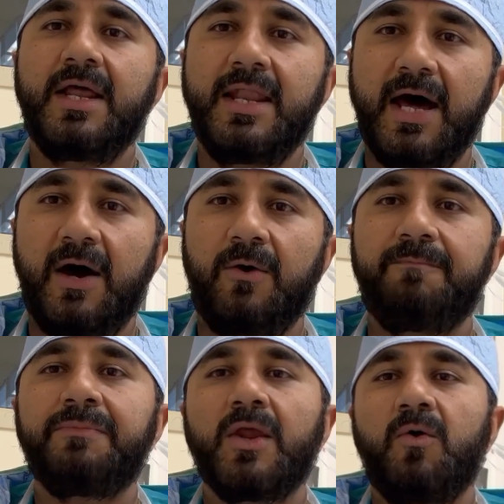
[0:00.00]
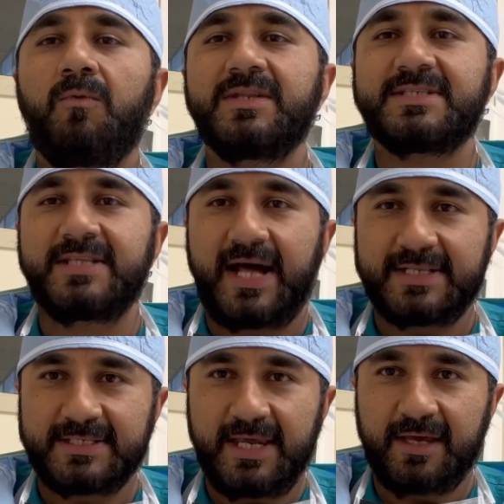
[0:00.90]
Now, once
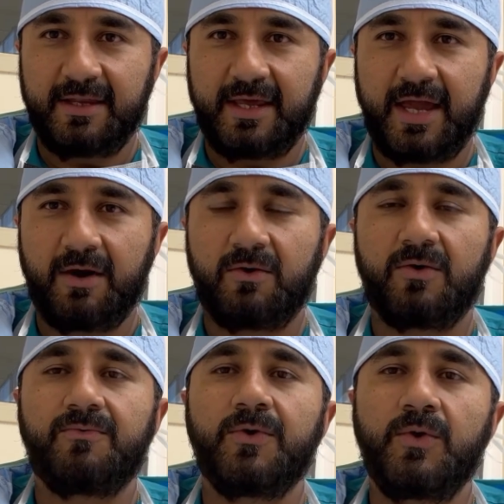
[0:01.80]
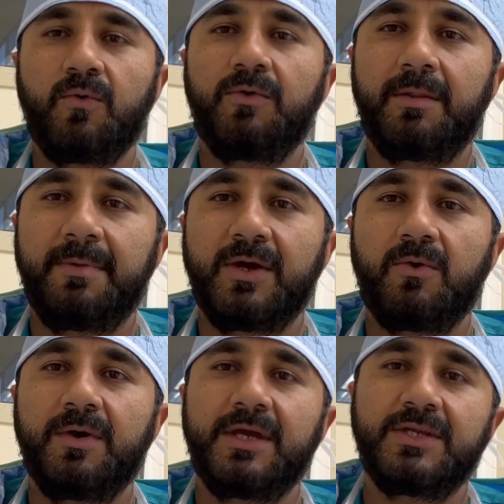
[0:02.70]
that's taken care of, you will be
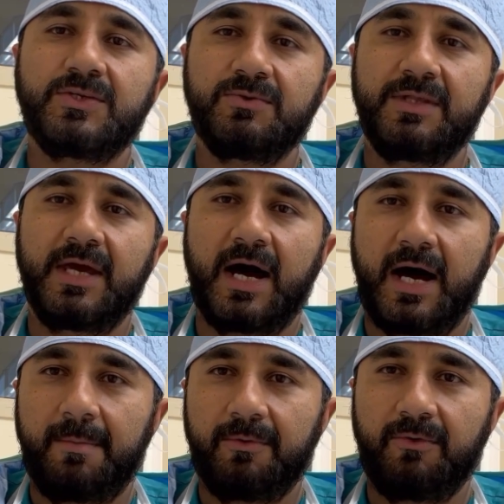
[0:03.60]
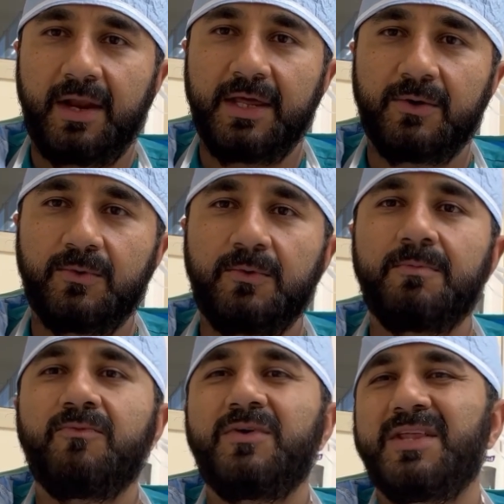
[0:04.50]
going into the operating
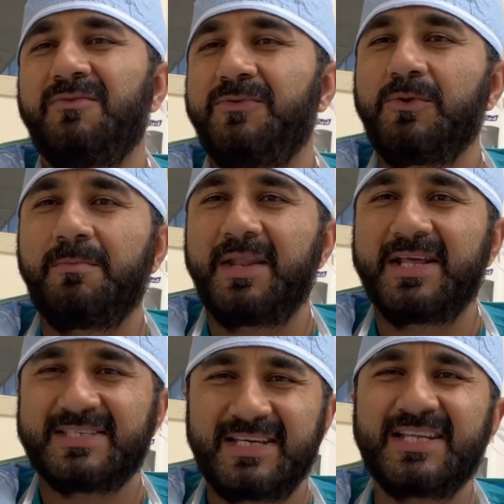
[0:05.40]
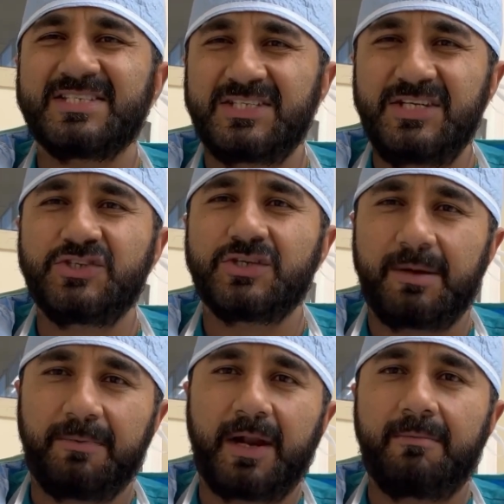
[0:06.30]
room within a few minutes. The
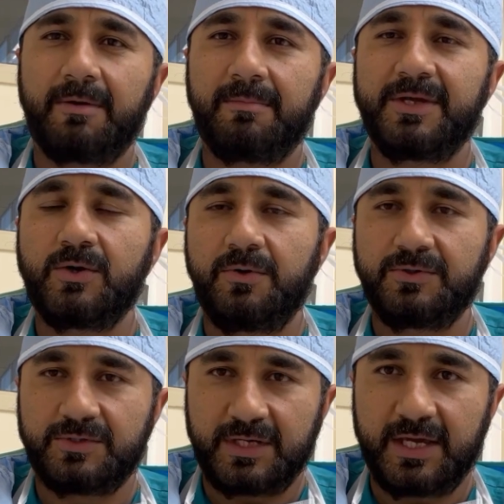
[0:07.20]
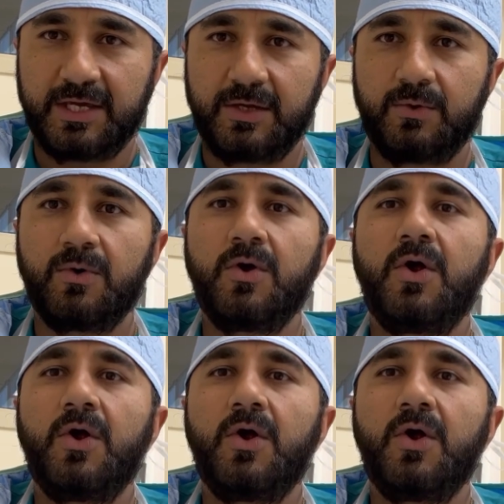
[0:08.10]
anesthesia probably going to take you.